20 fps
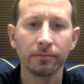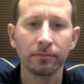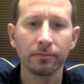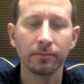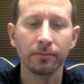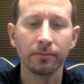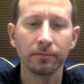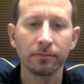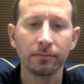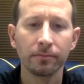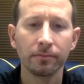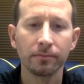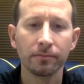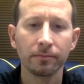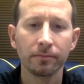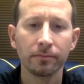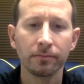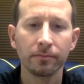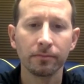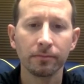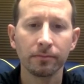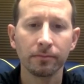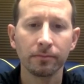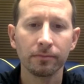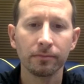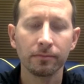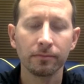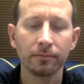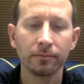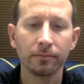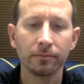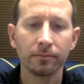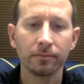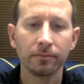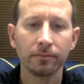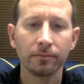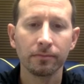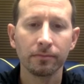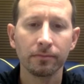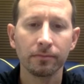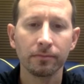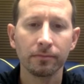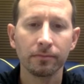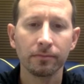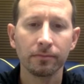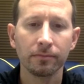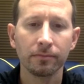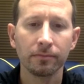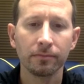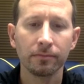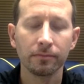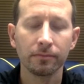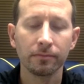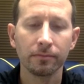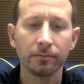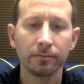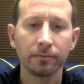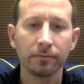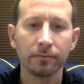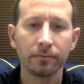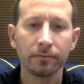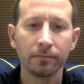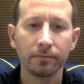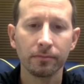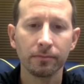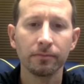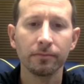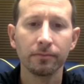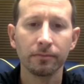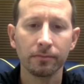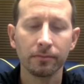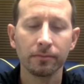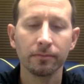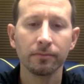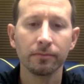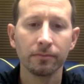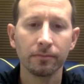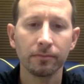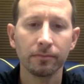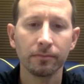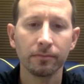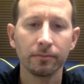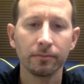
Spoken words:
(not speaking)